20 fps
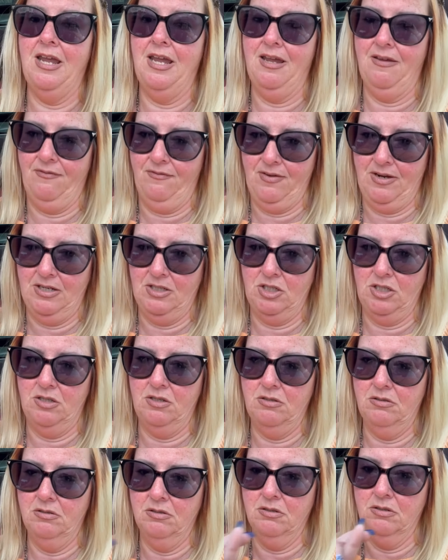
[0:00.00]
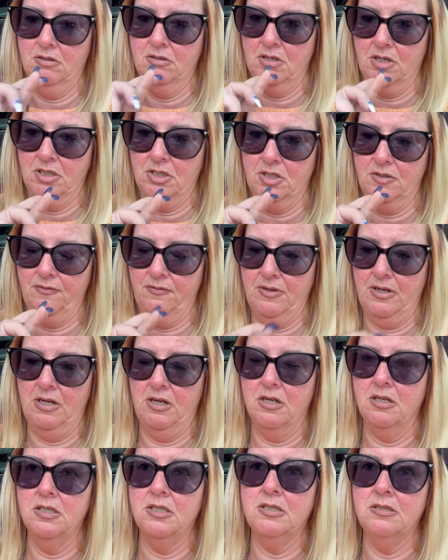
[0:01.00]
If I do, cross your
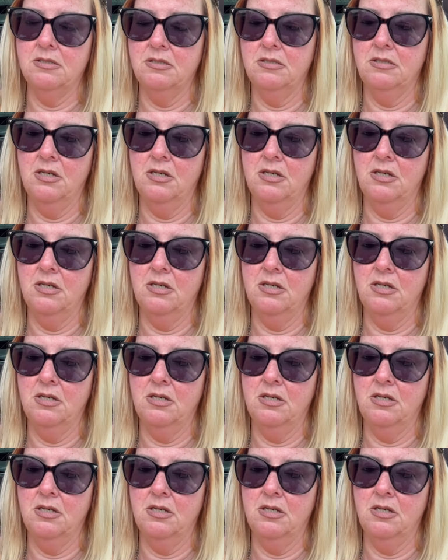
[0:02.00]
fingers.